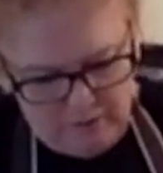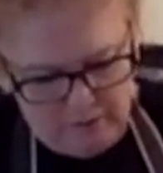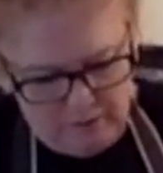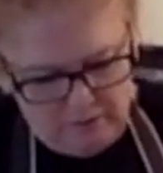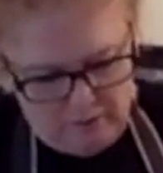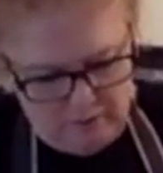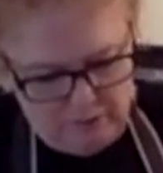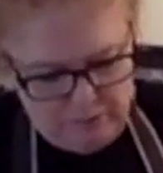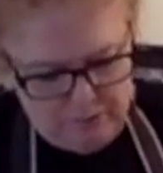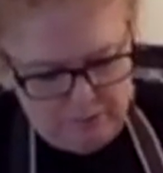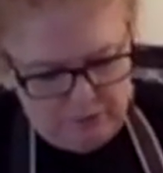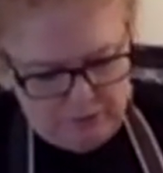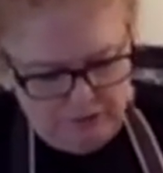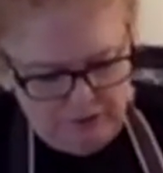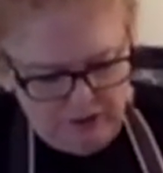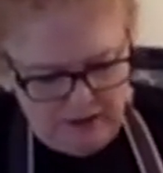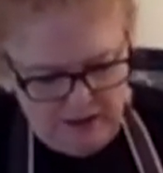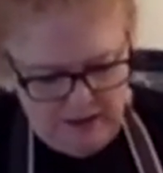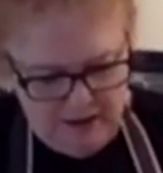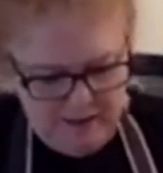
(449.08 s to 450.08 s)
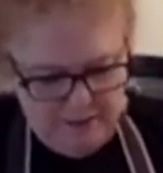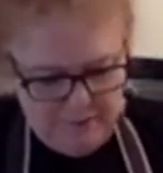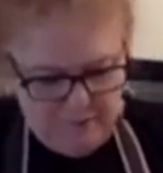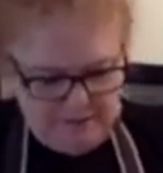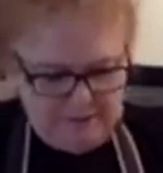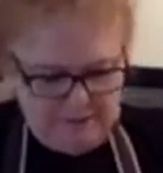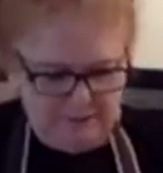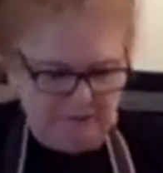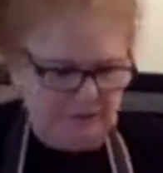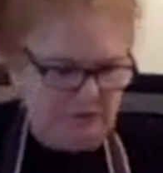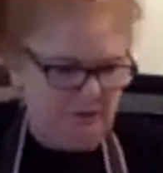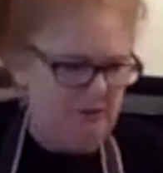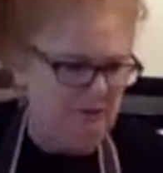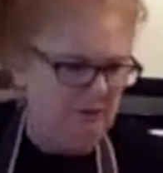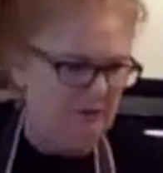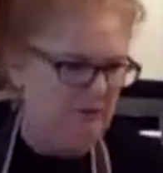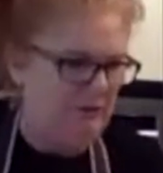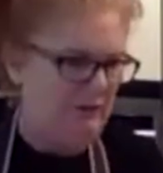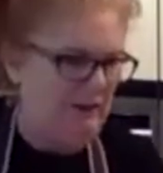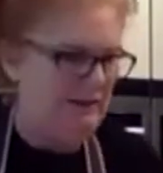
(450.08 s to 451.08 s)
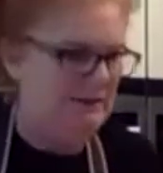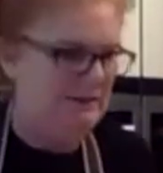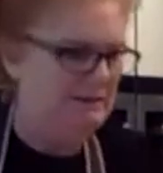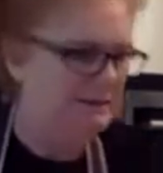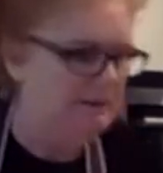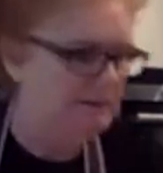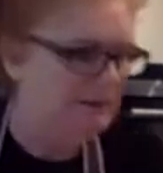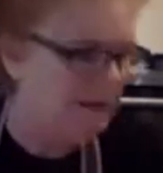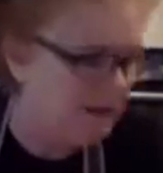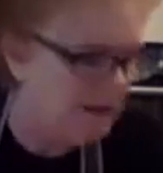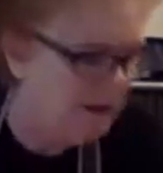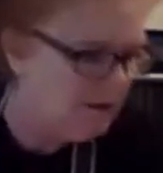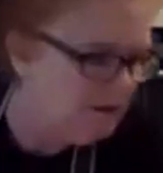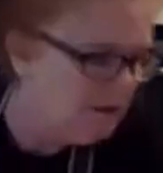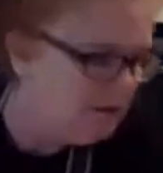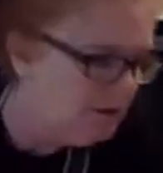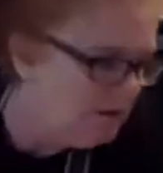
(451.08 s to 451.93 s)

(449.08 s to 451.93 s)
I'm going to put a tiny bit of zest in there,